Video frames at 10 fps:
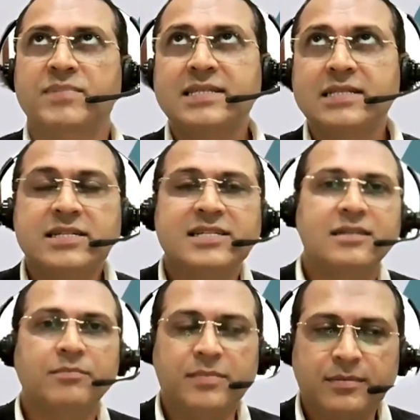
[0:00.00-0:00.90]

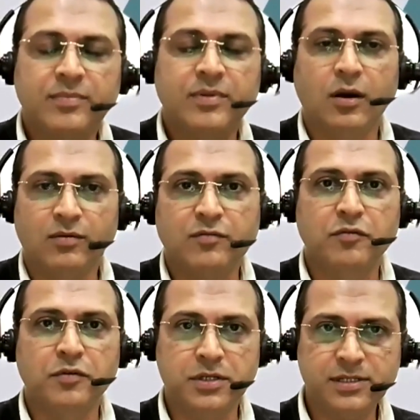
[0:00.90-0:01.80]
misleading of the
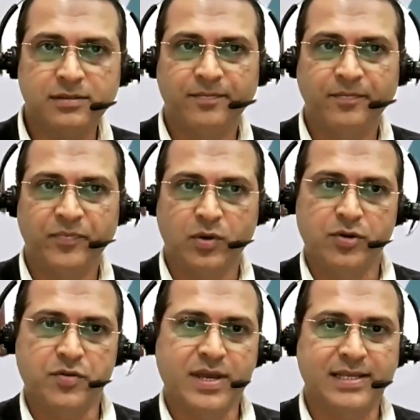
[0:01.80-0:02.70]
word,
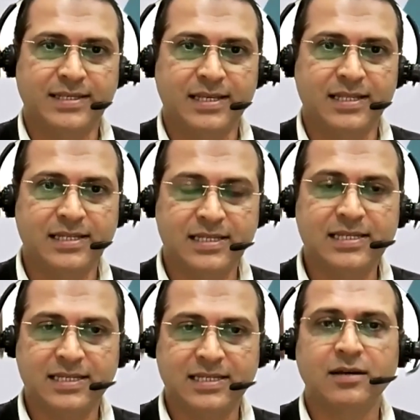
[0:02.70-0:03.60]
or you can say
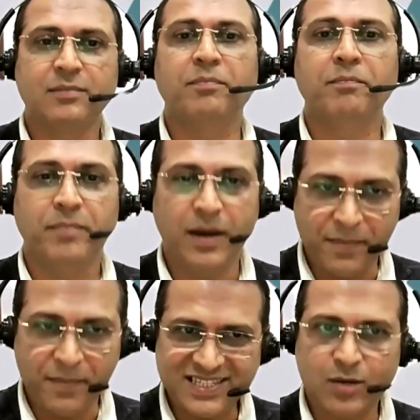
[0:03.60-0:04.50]
this is
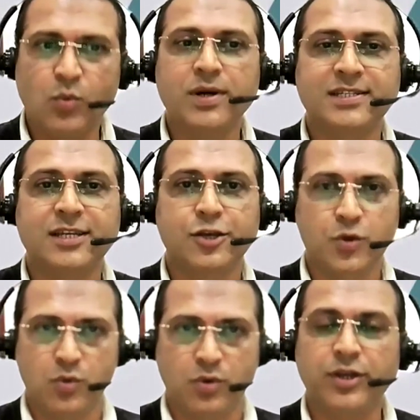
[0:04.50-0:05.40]
a basic word is a
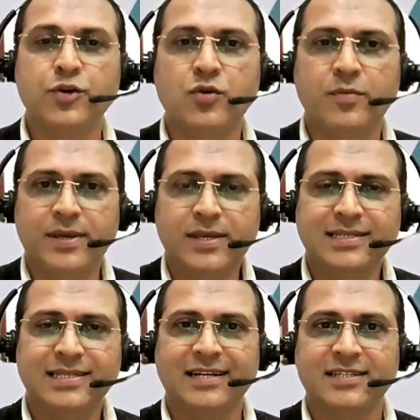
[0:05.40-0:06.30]
yoga
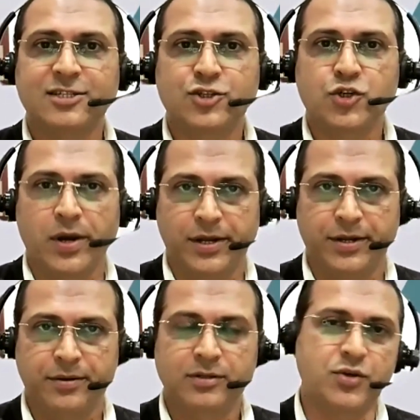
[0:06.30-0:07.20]
means that is a
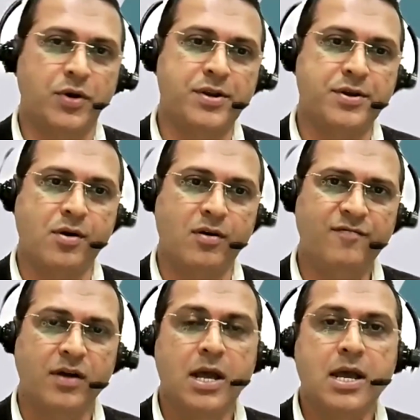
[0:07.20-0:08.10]
joint
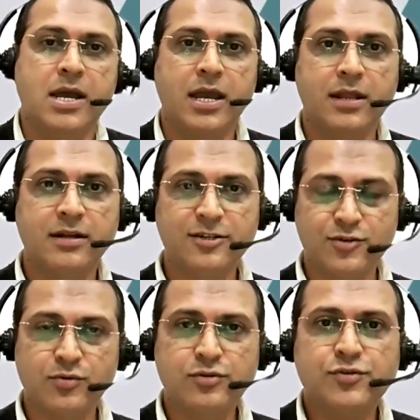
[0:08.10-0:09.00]
of inner
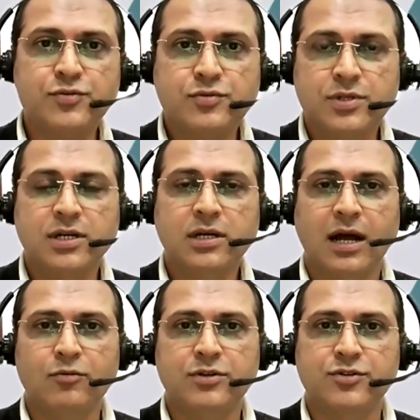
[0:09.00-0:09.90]
soul to the
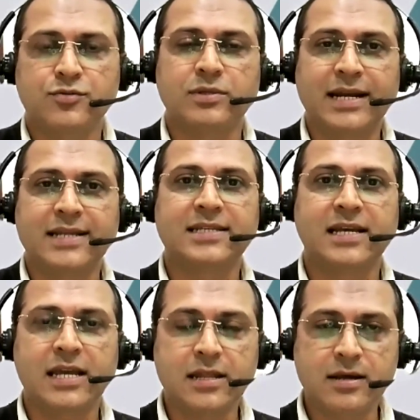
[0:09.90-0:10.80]
outer soul, that is
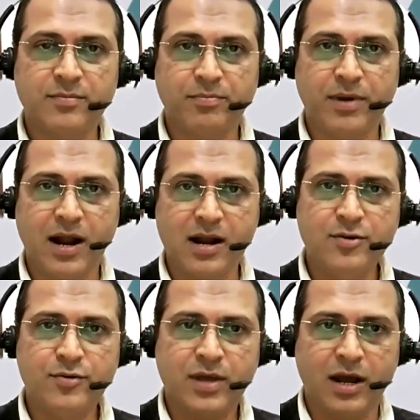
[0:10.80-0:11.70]
the inner
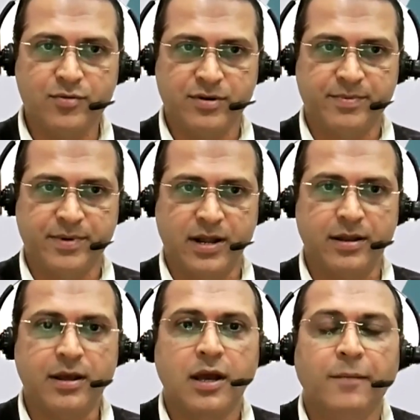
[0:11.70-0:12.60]
pran to the outer
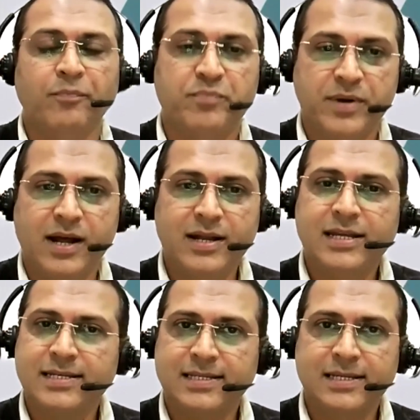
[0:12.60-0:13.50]
pran
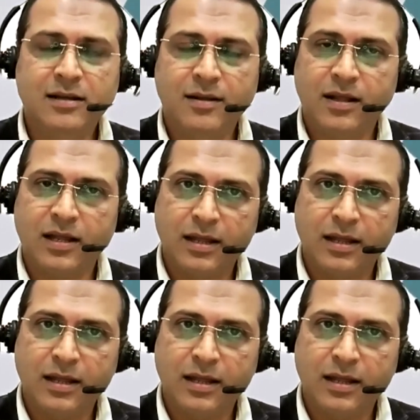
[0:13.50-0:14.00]
is the